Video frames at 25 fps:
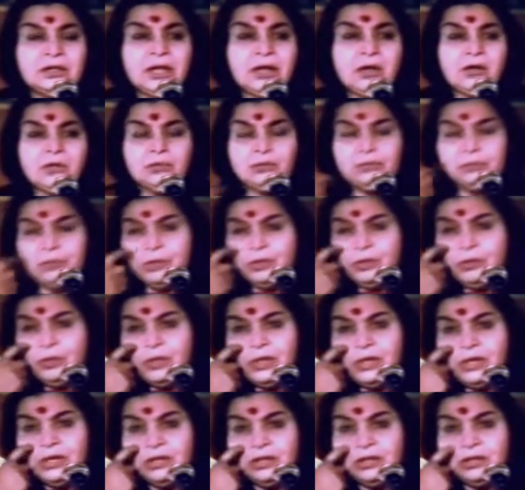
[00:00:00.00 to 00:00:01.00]
Now
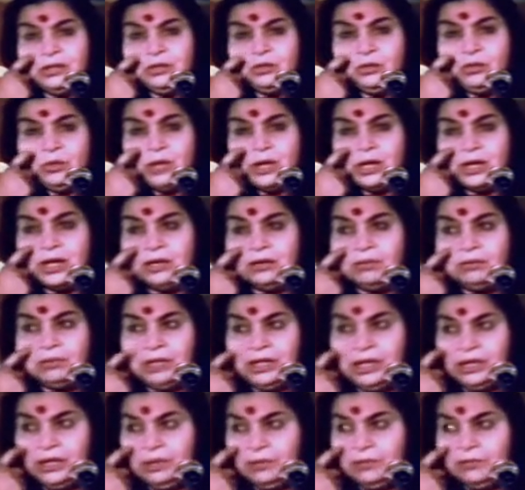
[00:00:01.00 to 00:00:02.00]
between you and
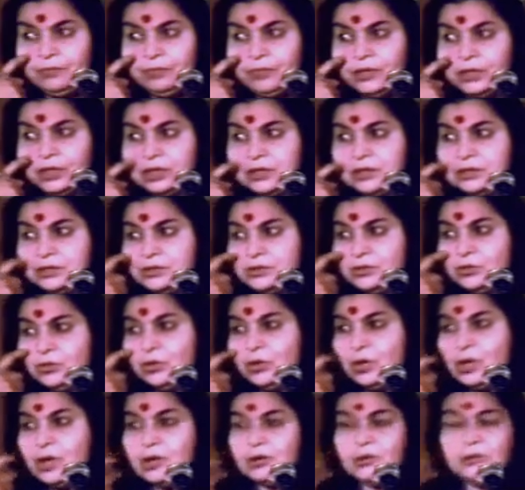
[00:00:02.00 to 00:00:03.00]
me, because
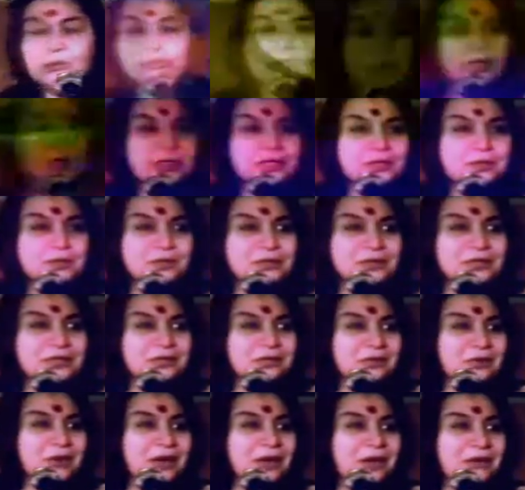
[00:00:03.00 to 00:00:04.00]
you are also husbands
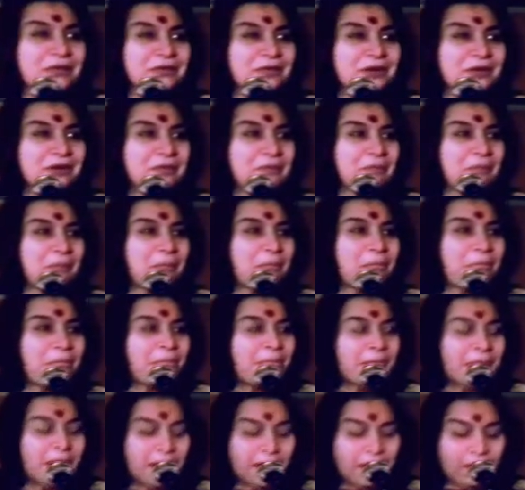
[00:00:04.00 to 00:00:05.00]
and wife, and
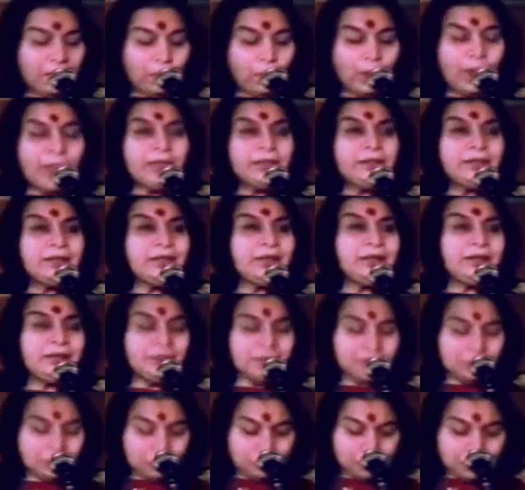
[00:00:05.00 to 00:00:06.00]
one
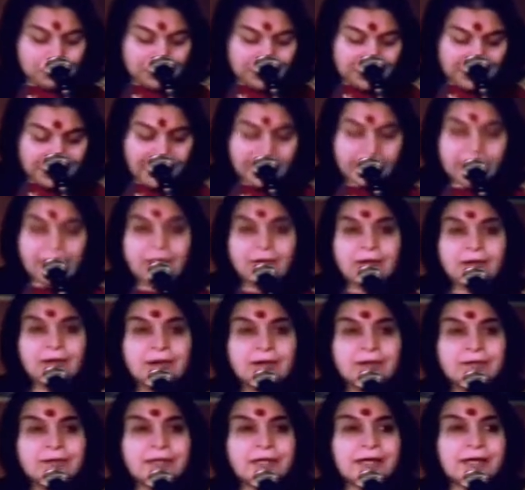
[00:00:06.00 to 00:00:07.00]
thing it should be there,
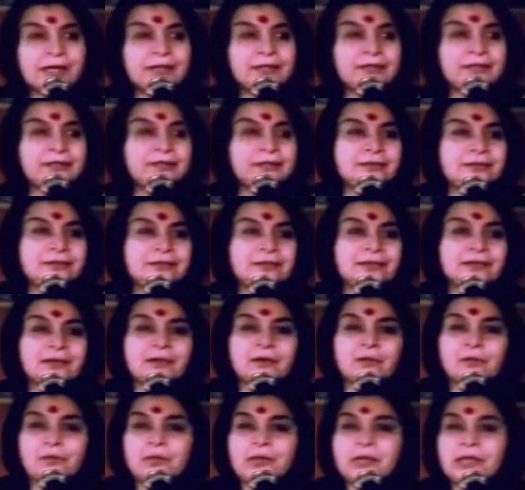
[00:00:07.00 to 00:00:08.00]
that
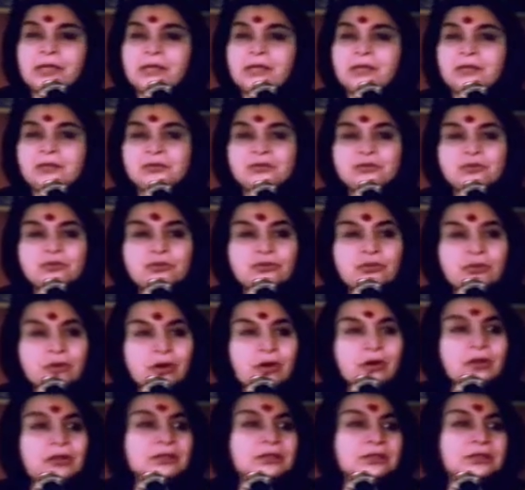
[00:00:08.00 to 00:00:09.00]
we should
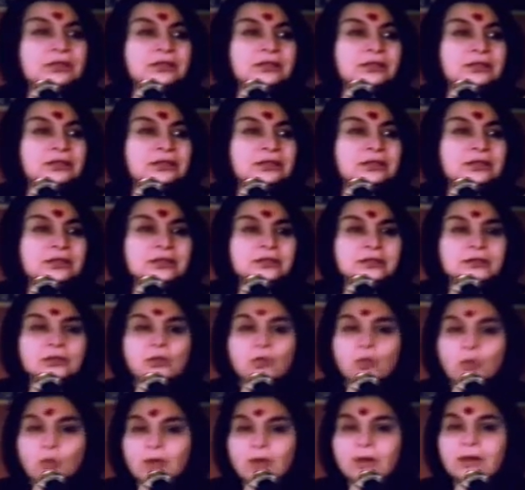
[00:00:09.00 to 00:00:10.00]
not
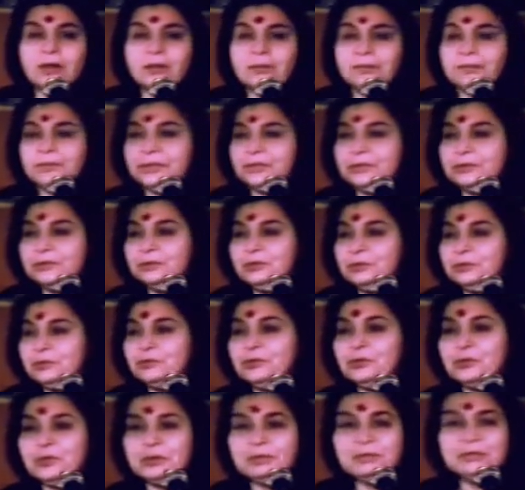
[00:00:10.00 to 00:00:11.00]
quarrel
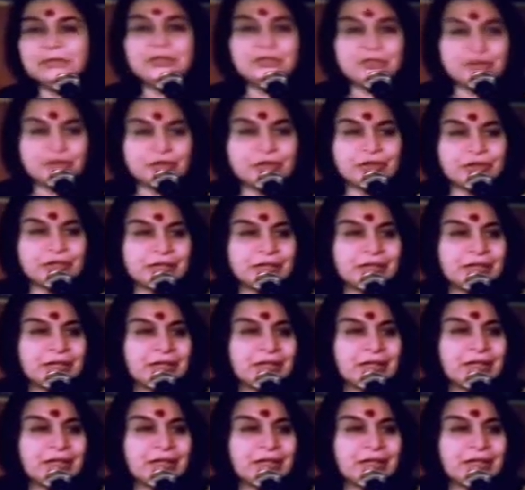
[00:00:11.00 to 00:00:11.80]
before our children.